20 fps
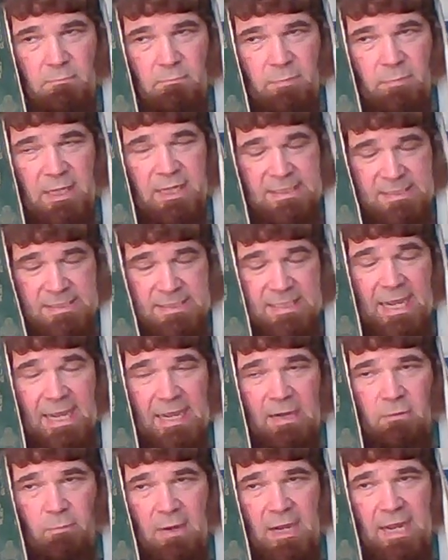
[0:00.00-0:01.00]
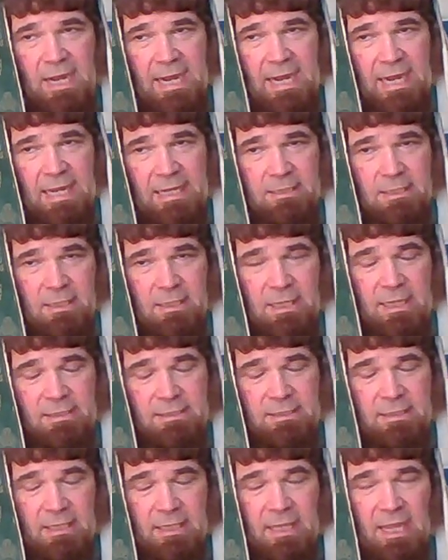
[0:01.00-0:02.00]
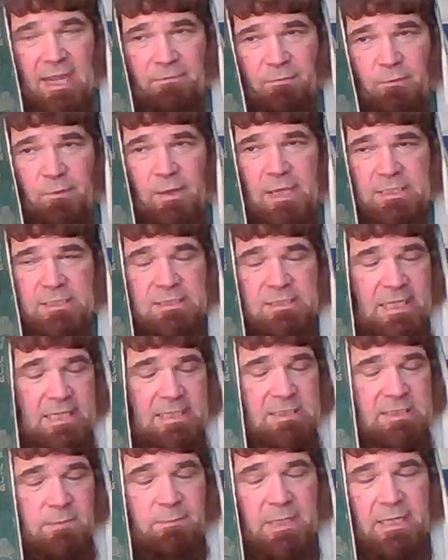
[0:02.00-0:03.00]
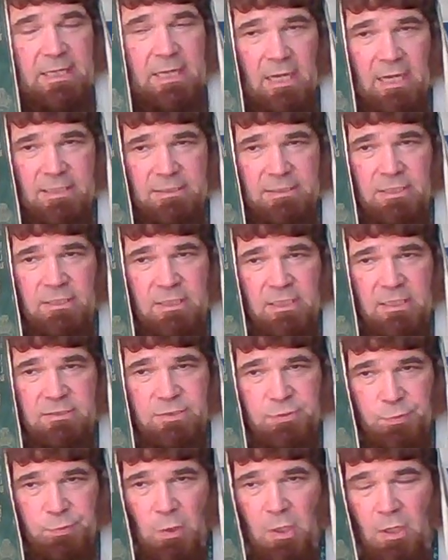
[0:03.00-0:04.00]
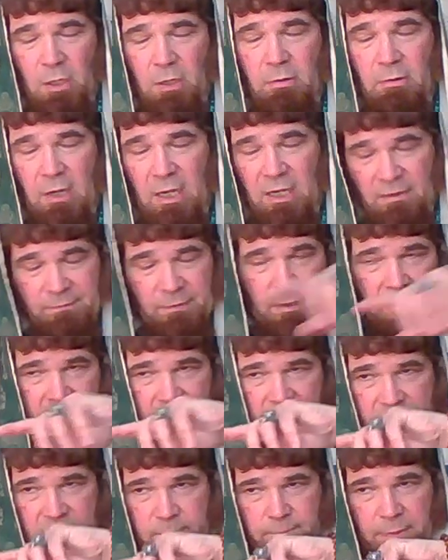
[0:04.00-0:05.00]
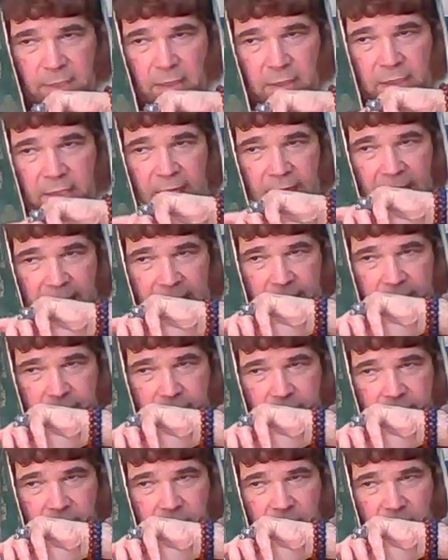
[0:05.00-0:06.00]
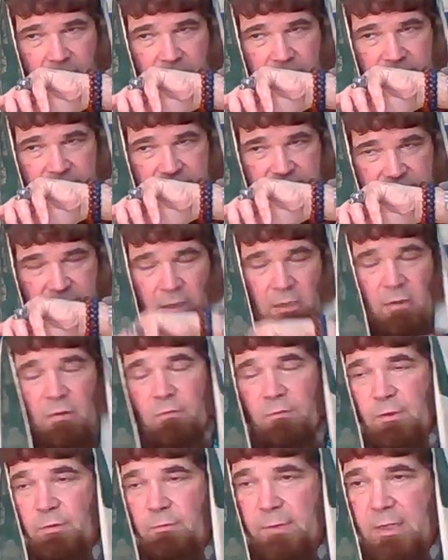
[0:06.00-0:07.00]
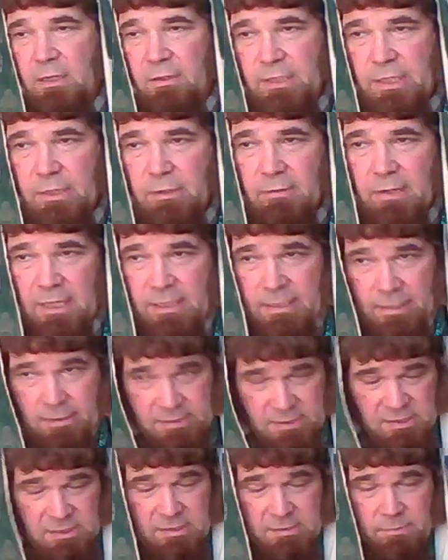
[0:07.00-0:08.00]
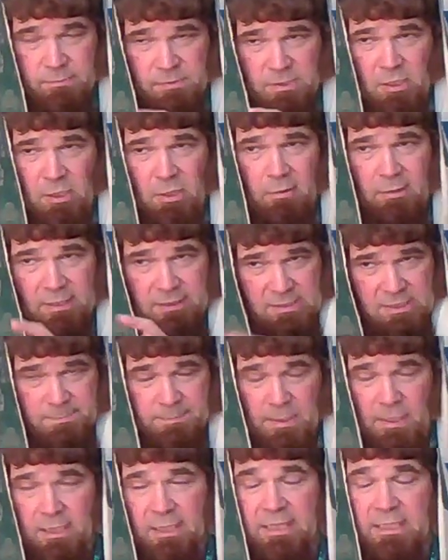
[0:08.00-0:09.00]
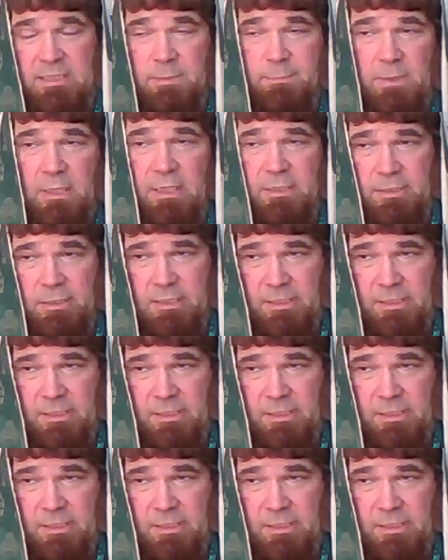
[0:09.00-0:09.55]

But it's that way, and, and that flesh needs to be under control of your spirit and your soul, the real you, and your soul and spirit needs to be under